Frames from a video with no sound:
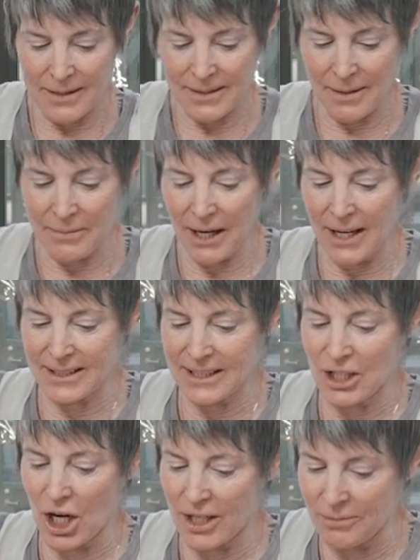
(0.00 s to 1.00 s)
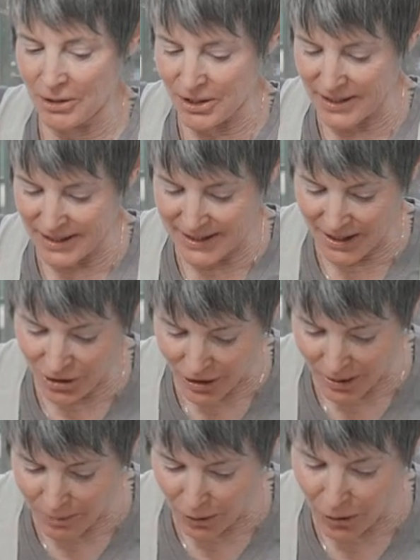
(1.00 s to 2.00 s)
Some custard, which is
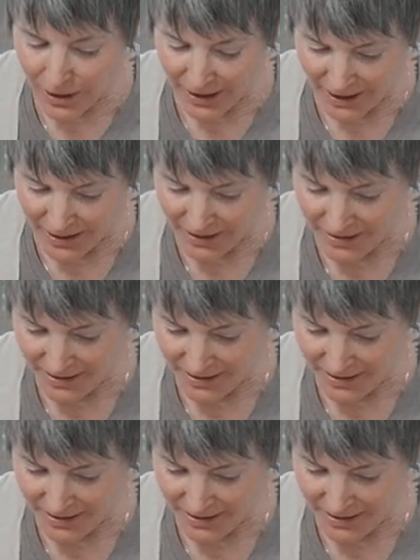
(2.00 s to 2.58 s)
essentially pudding.